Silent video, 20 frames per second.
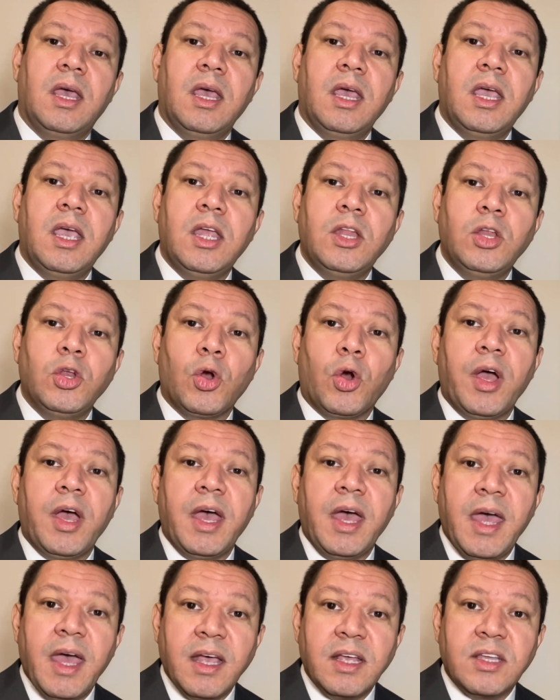And your
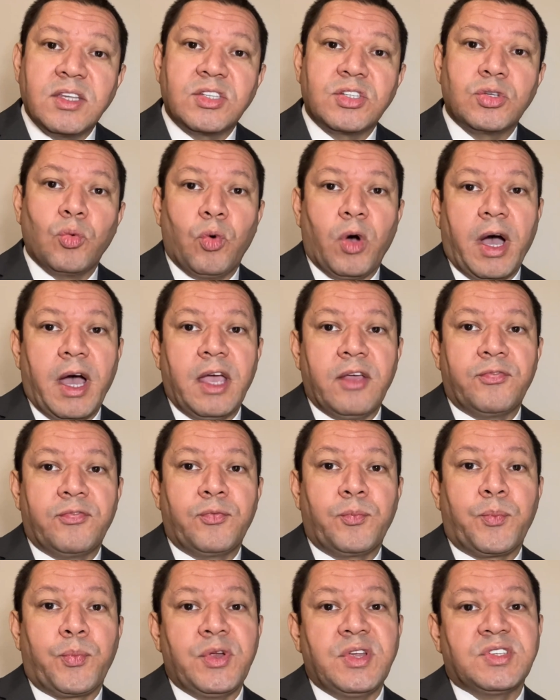
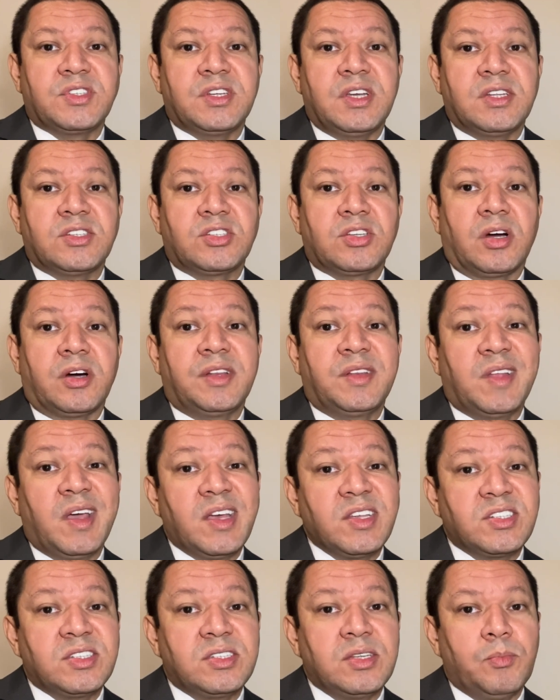ex-wife presents her
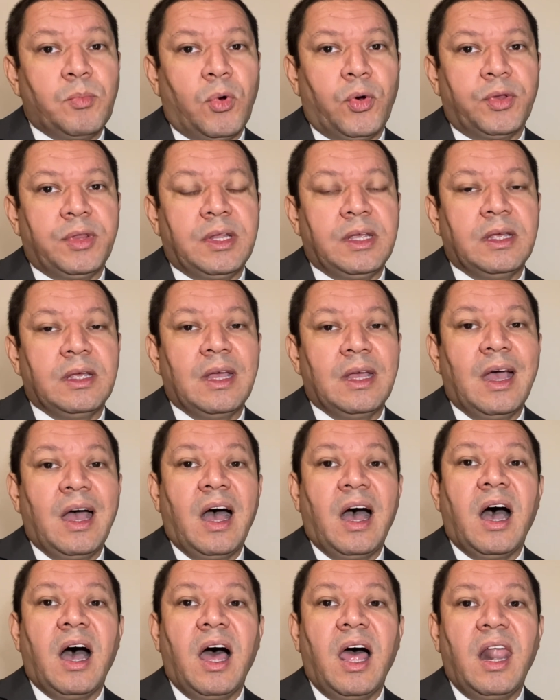testimony,
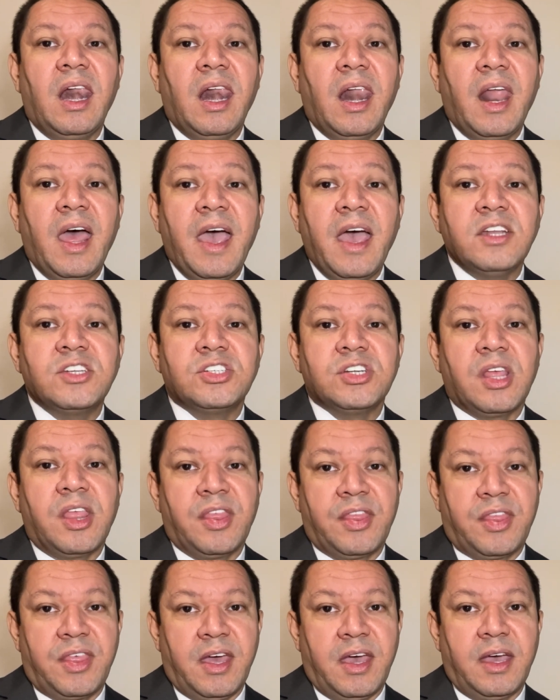
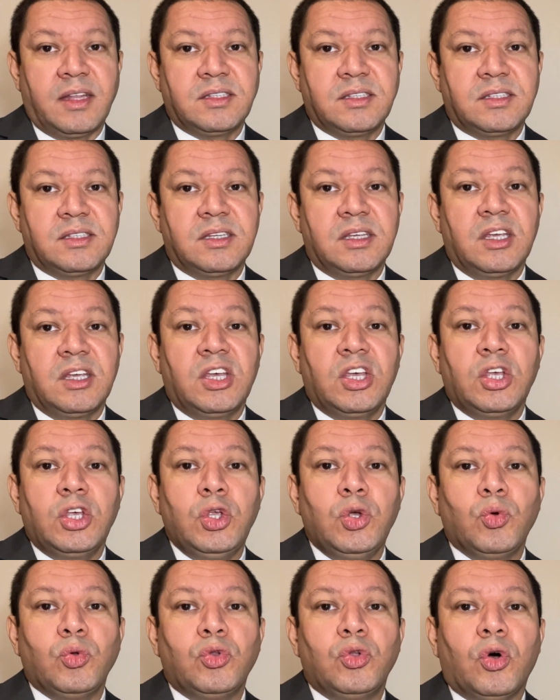alleging that
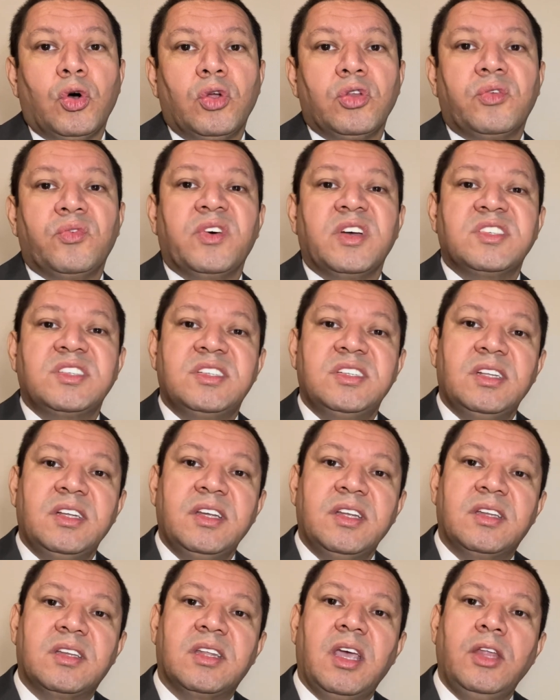you don't
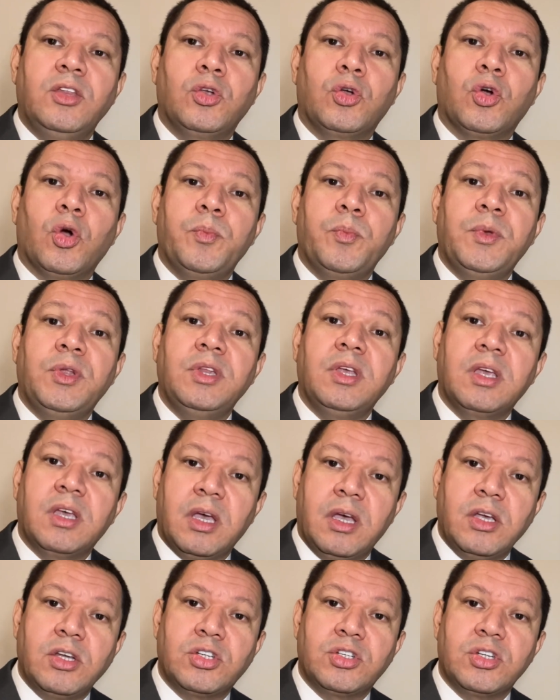facilitate
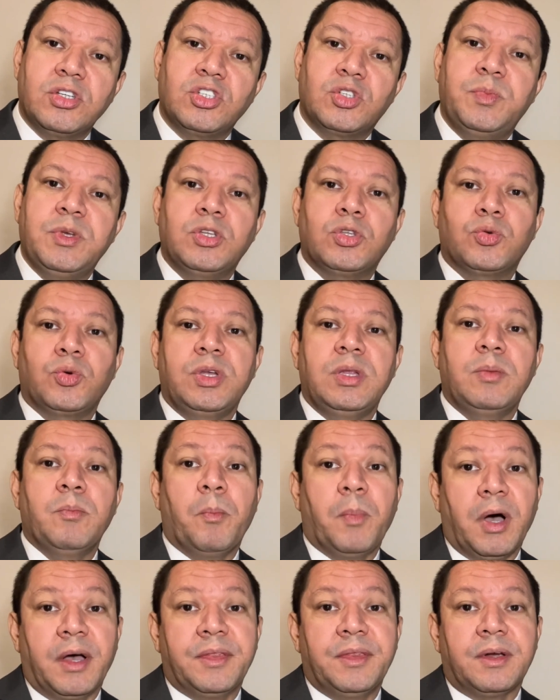communications between
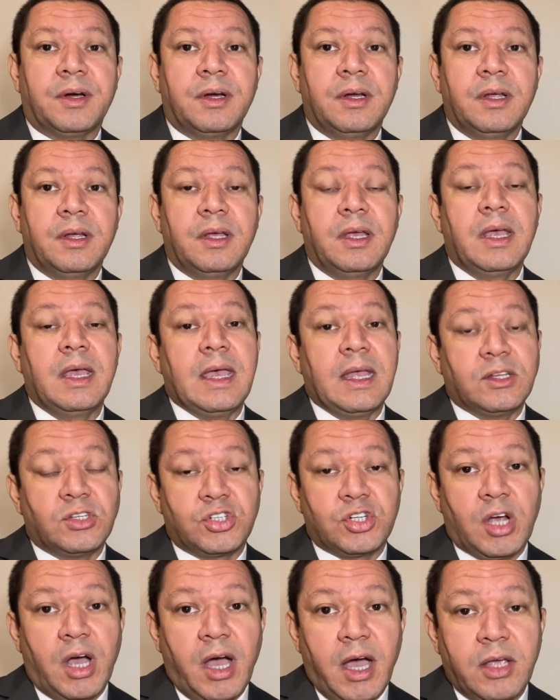mother and
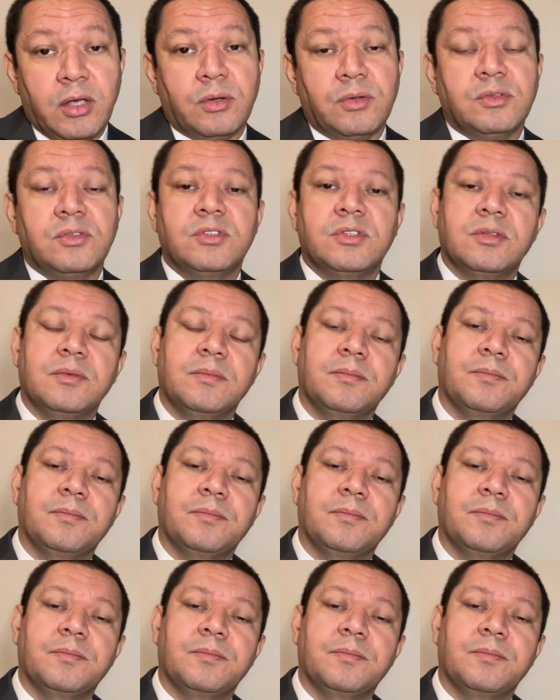child.